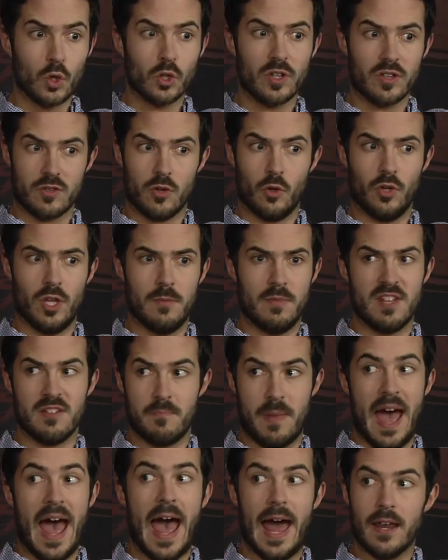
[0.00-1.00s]
world has told him
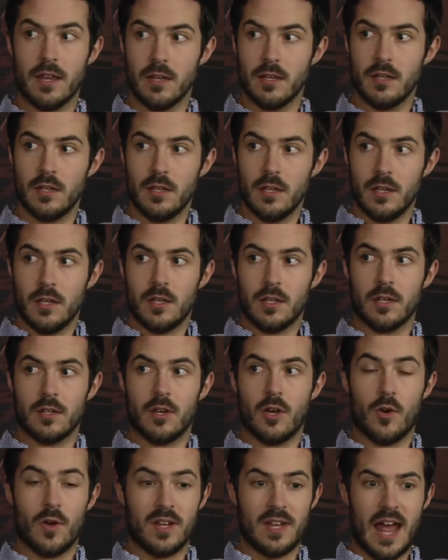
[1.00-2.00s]
he's bad, you
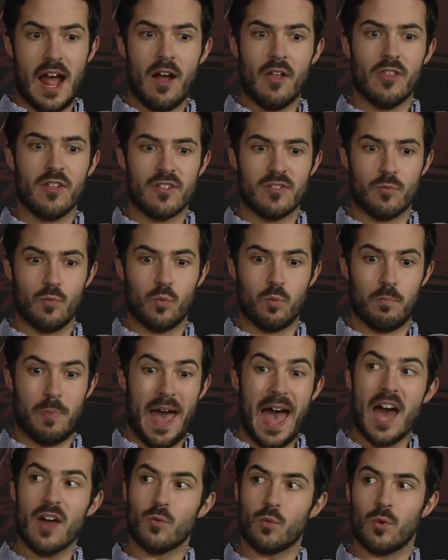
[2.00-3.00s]
know, and now this
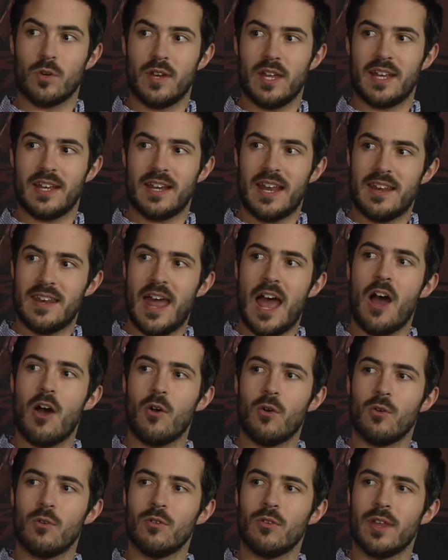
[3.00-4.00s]
bad, like, and
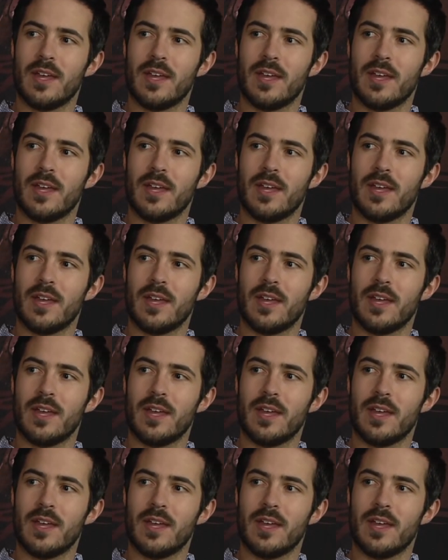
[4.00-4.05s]
now,